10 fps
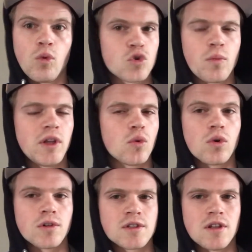which will mean the
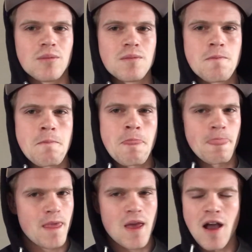world to them.
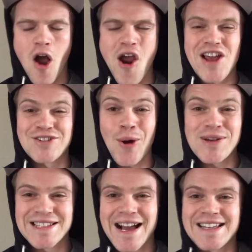All right, as
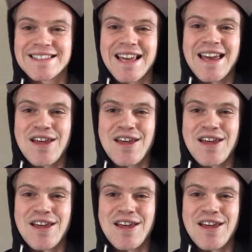always guys,